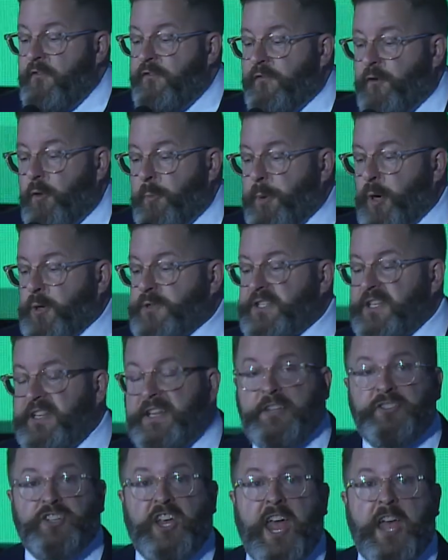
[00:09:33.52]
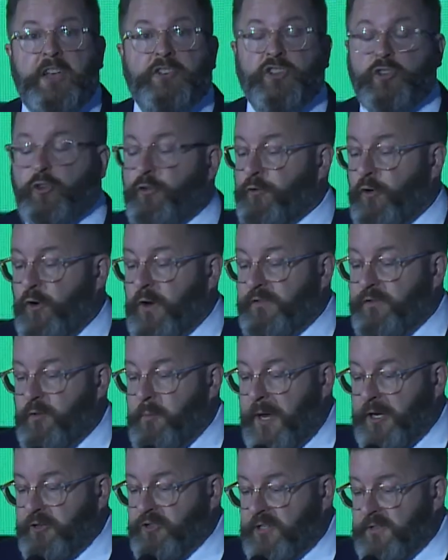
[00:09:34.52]
for personal education or for
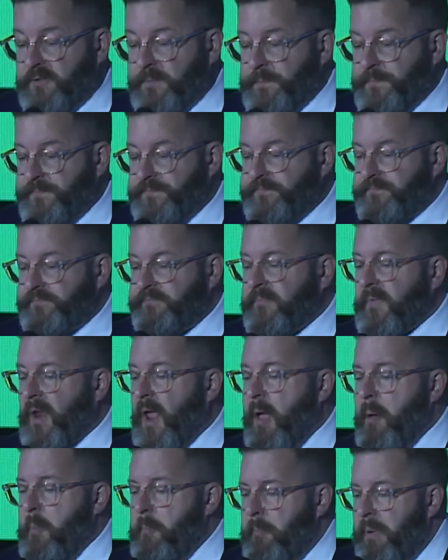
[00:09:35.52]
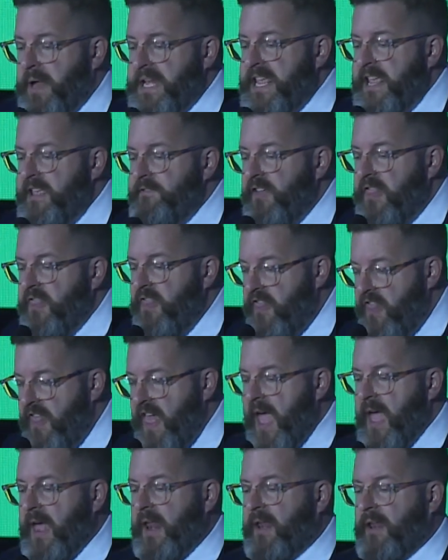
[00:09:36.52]
information. But even
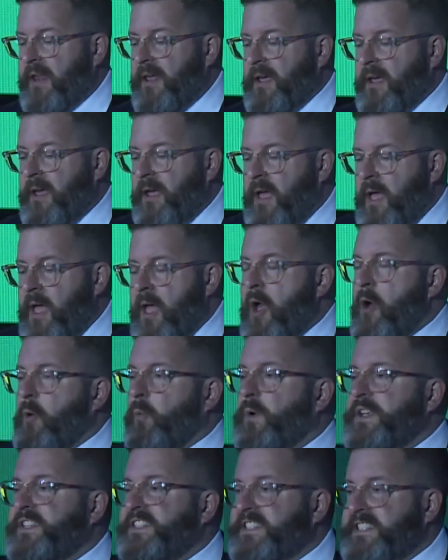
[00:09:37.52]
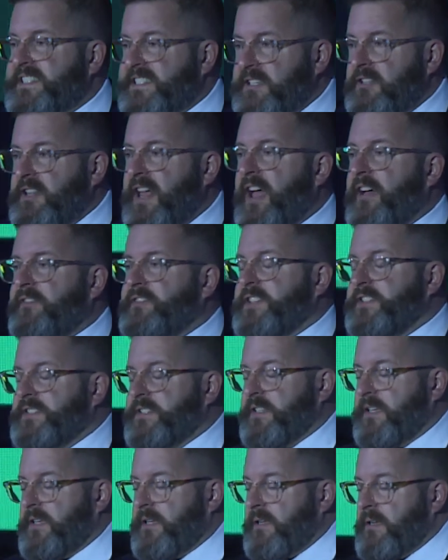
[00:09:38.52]
then, we still have to
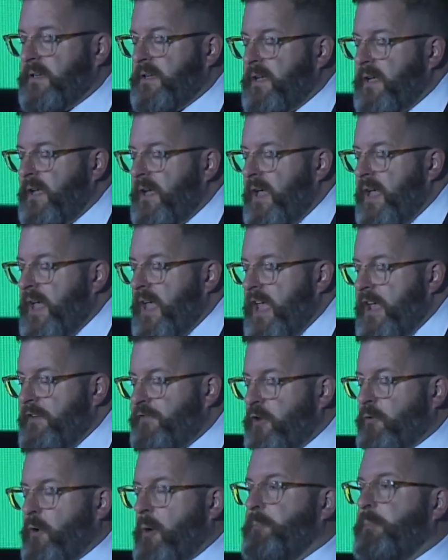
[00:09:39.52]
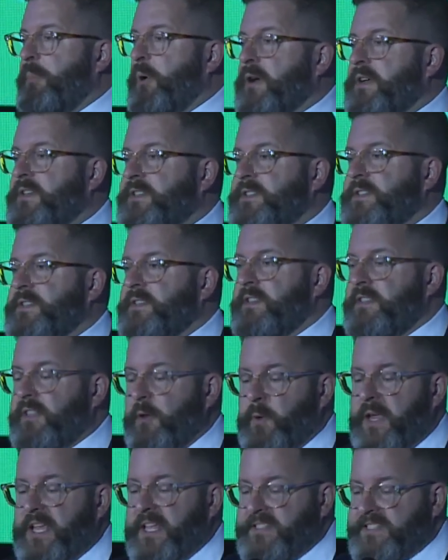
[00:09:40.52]
see if there are books that
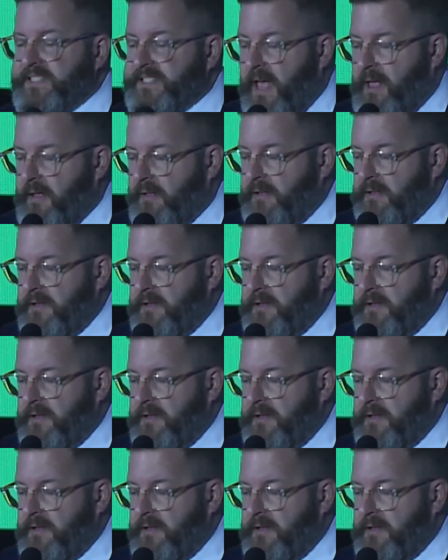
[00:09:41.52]
we can sell.